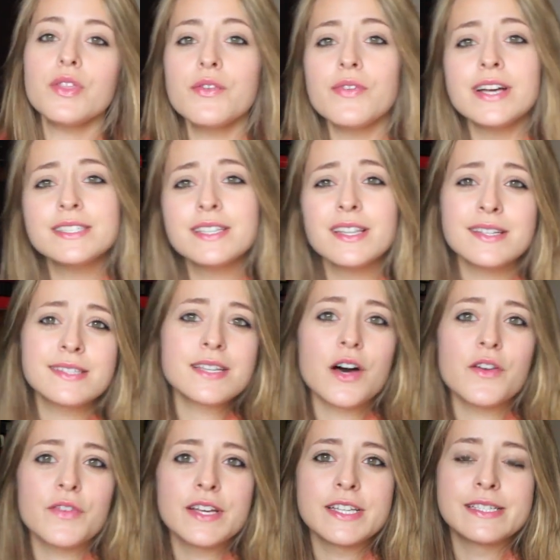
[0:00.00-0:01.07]
the rest of the
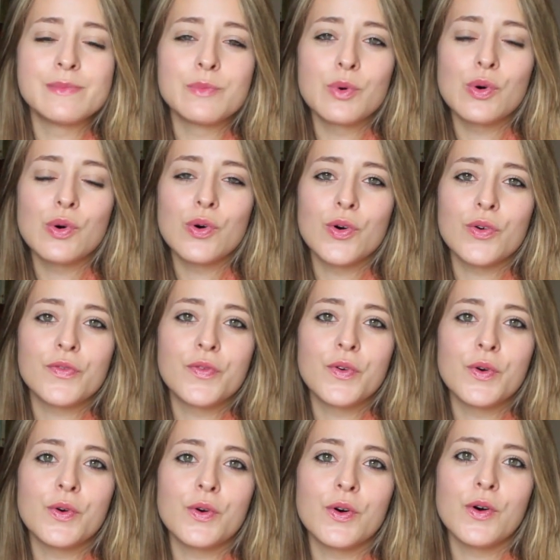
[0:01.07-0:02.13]
stuff is more
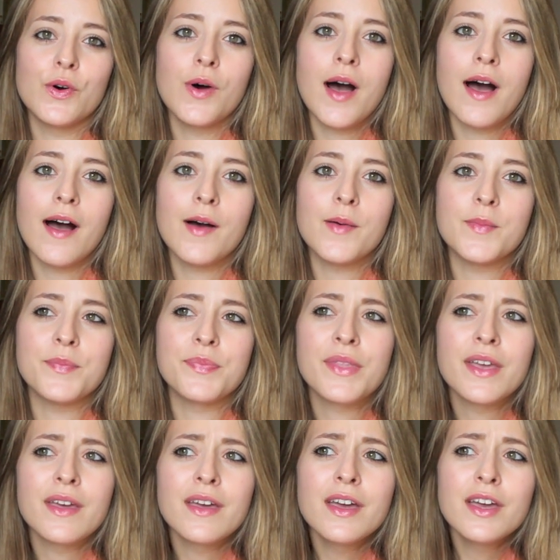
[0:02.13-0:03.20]
for
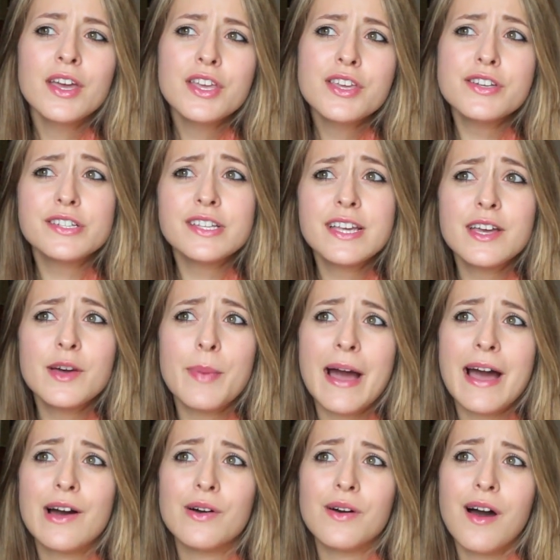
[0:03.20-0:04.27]
usually
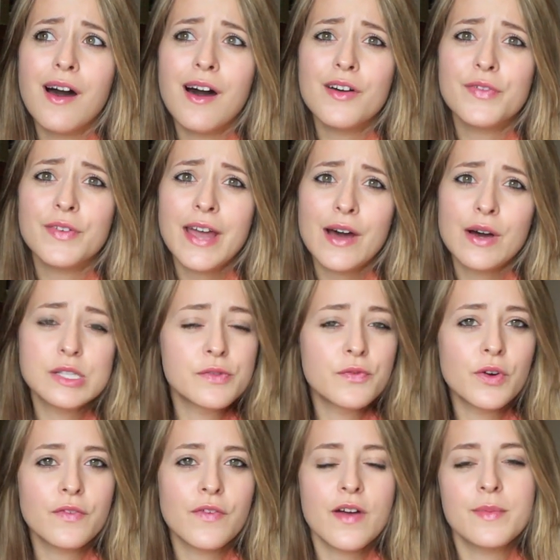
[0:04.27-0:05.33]
about half an hour to
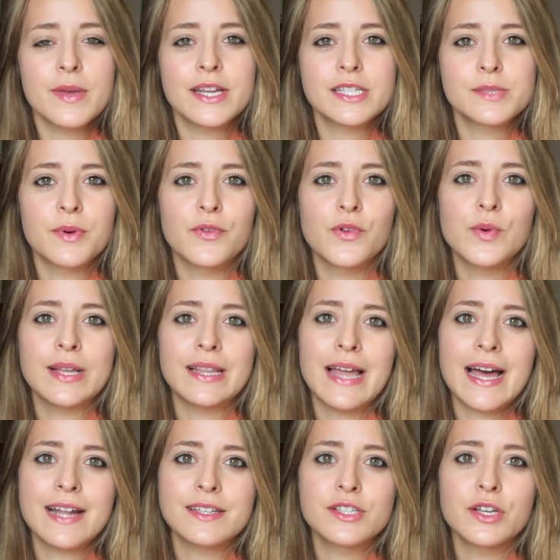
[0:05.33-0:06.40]
45 minutes before we
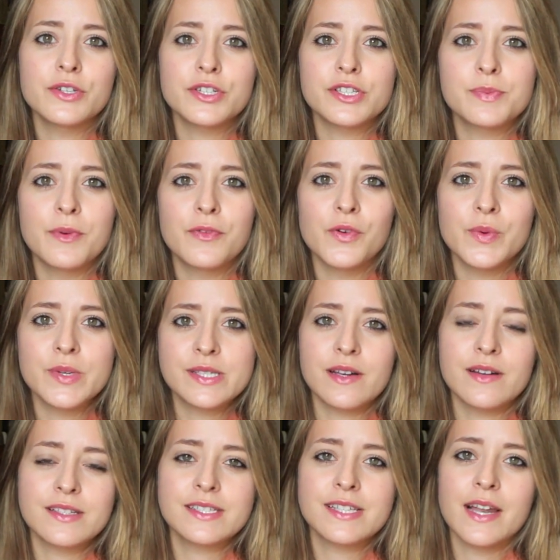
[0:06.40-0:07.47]
land, so just before we
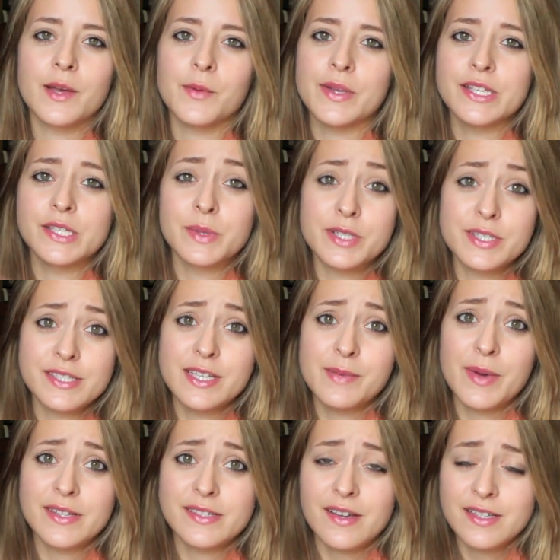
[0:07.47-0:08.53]
start descending when they switch the
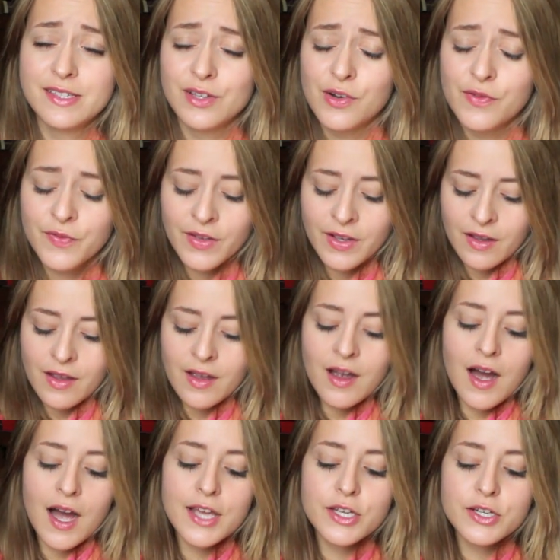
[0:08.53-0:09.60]
seatbelt signs
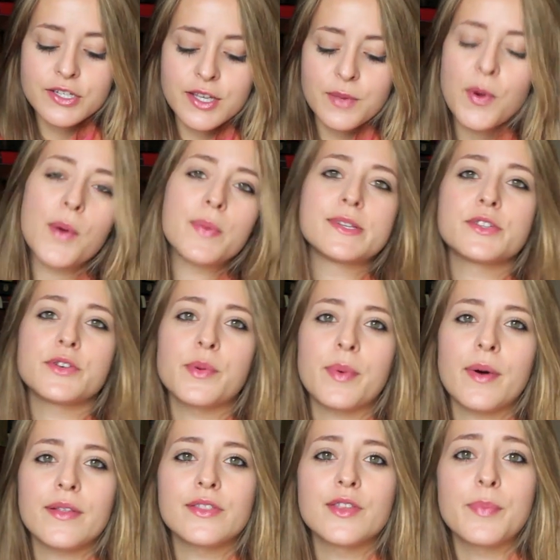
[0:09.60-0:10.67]
off. I usually pop into
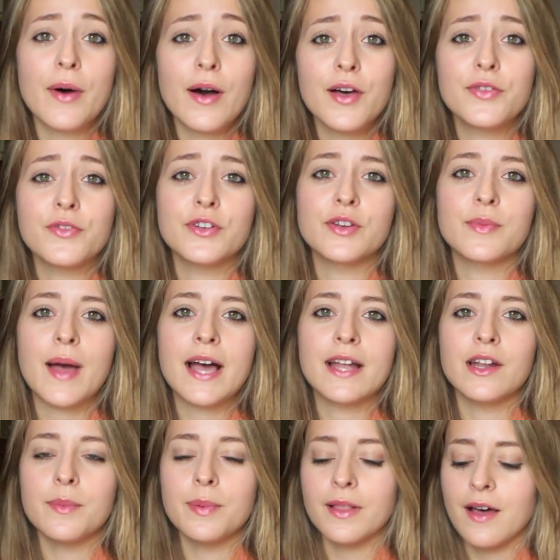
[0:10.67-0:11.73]
the bathroom
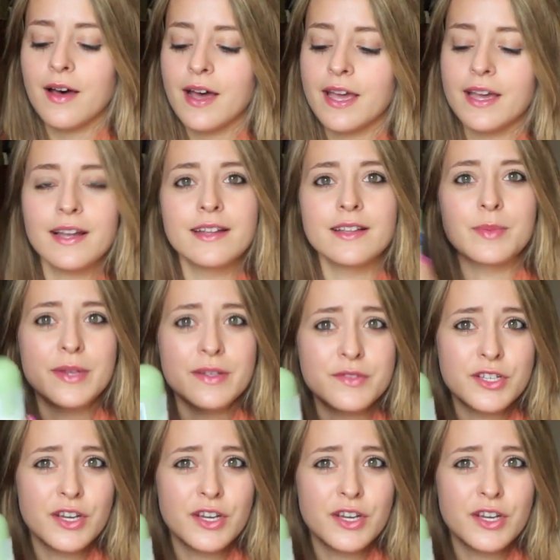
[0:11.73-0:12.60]
and apply a little bit of